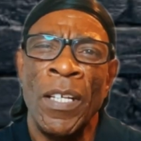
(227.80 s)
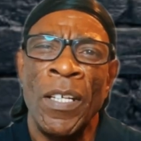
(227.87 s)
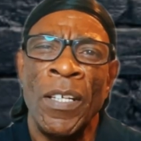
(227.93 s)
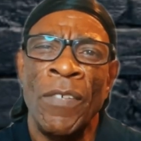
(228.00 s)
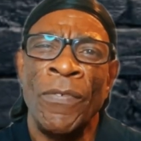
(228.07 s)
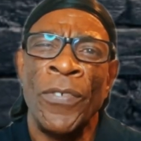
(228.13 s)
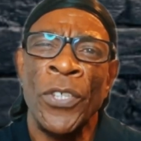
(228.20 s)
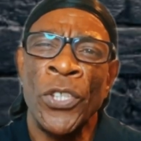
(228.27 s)

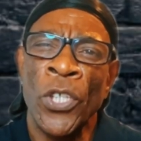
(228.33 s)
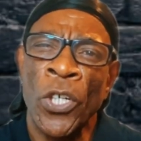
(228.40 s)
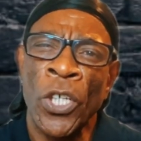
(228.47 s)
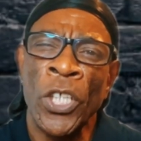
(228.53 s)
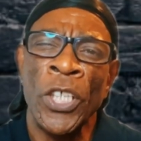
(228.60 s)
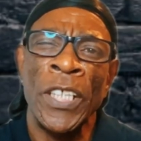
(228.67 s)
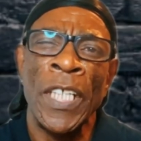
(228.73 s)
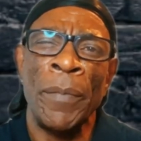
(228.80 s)
for not
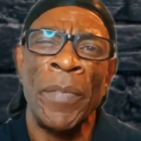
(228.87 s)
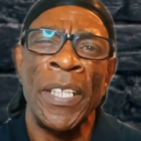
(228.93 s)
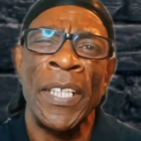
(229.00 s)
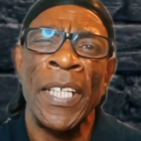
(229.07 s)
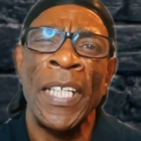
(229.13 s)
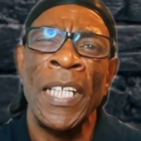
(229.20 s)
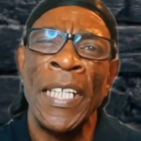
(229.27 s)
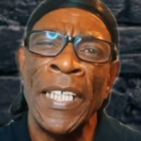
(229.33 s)

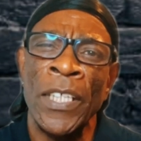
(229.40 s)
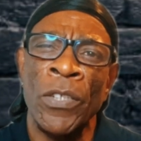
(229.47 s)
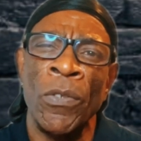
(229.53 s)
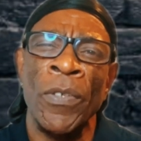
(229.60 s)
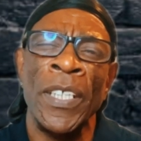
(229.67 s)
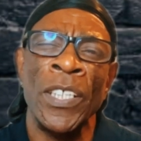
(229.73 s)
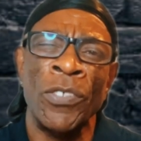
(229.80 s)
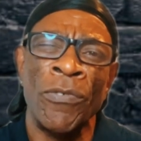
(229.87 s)
condemning
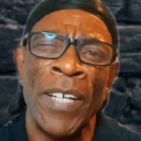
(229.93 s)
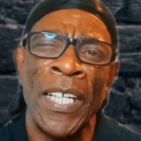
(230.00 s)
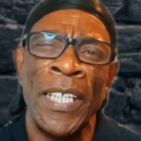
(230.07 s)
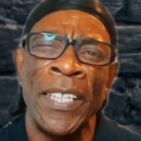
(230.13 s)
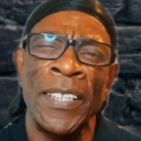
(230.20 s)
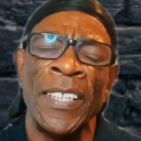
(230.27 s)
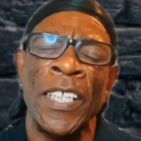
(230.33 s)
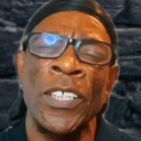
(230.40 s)
illegal
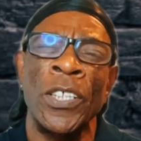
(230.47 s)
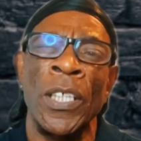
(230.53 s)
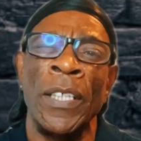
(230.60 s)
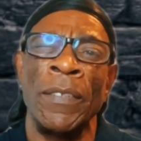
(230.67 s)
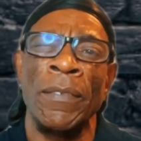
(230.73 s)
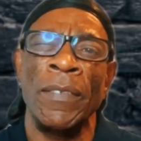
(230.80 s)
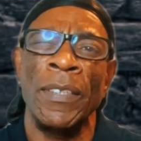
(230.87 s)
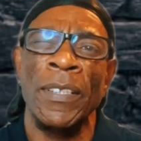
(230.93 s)
Israeli
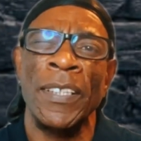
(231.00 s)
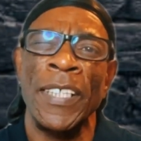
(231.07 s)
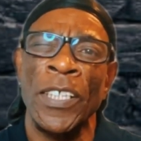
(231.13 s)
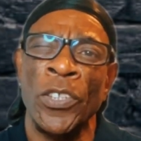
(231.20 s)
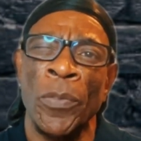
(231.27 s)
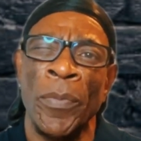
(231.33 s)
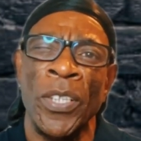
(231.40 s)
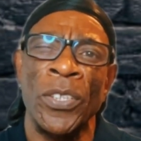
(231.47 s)

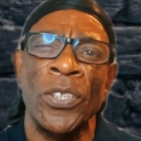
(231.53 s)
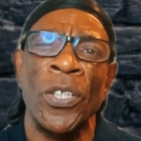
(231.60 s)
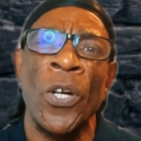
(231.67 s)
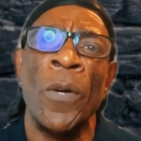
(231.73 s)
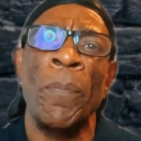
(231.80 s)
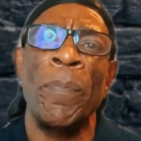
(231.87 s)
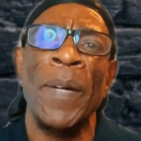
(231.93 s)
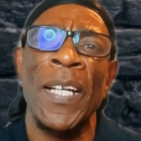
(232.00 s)
settlements
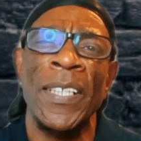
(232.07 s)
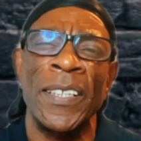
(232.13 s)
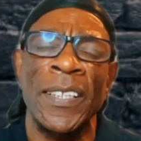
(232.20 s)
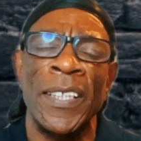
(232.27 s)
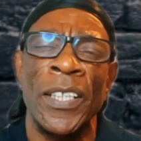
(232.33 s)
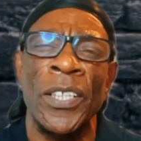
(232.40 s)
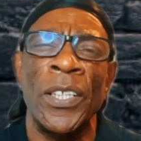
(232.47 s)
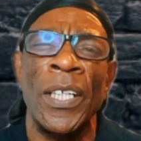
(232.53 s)
on
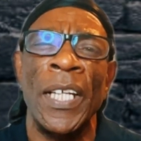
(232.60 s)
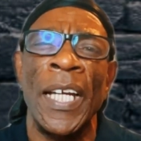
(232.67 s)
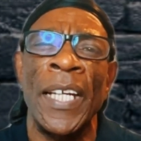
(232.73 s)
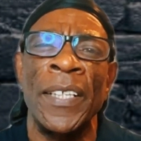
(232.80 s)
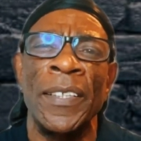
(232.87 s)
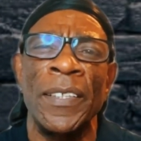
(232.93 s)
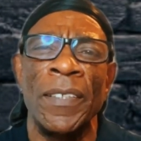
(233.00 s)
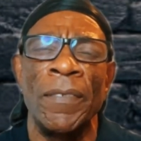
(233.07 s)
Palestinian
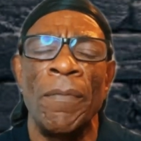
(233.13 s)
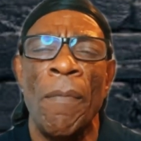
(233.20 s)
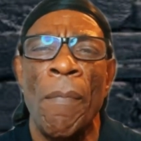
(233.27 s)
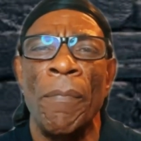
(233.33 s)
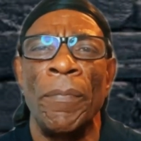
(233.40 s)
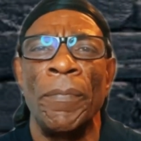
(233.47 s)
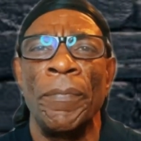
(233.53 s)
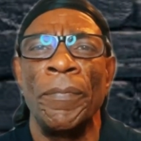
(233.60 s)
land.
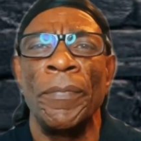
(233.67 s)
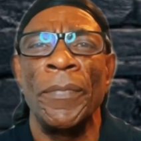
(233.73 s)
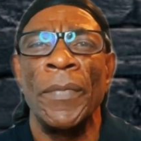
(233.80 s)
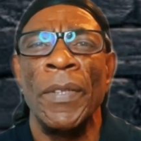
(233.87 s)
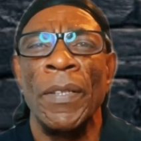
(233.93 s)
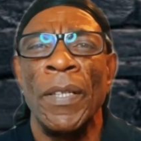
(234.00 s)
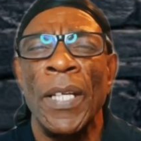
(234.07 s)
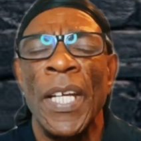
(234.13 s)

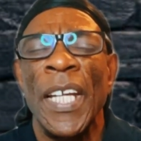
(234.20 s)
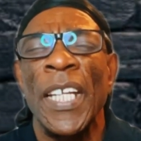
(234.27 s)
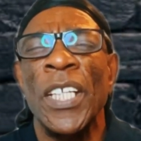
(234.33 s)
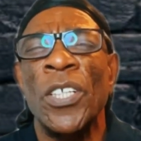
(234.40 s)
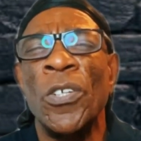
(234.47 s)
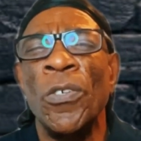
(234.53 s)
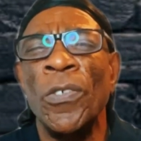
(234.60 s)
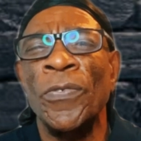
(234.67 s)

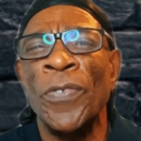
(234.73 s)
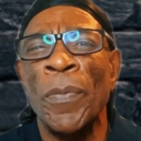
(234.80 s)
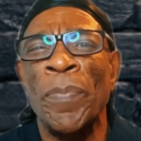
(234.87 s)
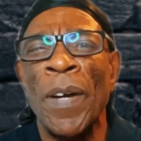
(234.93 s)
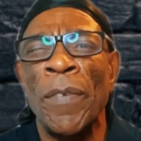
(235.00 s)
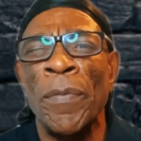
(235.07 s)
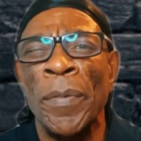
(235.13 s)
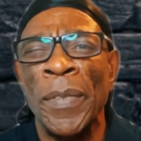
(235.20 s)
He called for
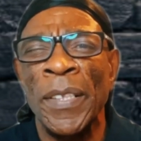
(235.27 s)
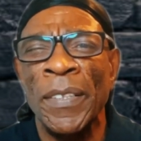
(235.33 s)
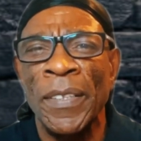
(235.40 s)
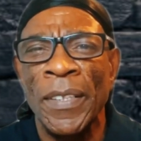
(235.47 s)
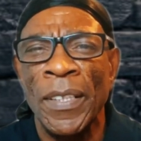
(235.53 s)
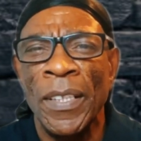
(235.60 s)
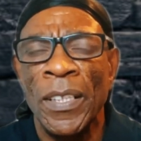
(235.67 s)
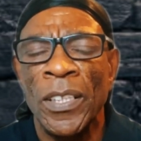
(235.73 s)
Braverman,
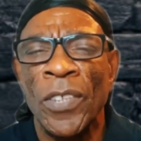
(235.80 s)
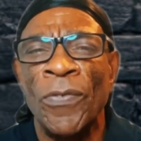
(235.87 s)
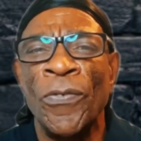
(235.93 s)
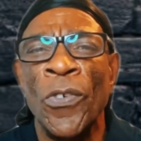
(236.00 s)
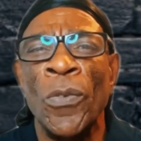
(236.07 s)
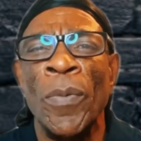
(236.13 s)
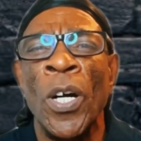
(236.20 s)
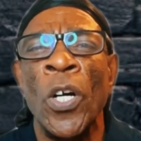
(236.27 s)
the
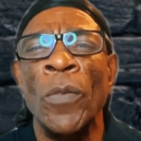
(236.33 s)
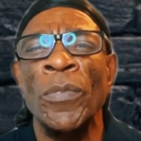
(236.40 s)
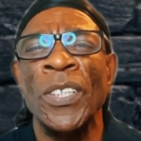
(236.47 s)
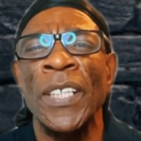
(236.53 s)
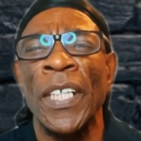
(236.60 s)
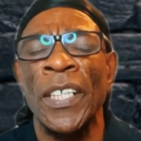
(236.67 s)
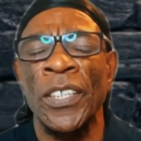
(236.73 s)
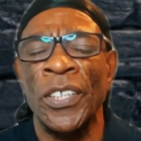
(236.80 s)
former Home
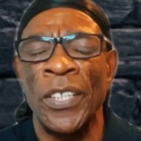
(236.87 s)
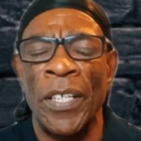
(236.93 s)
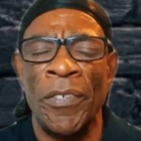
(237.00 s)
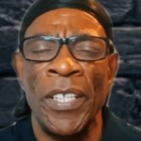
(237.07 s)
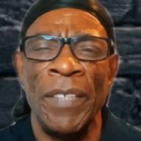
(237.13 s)
Secretary,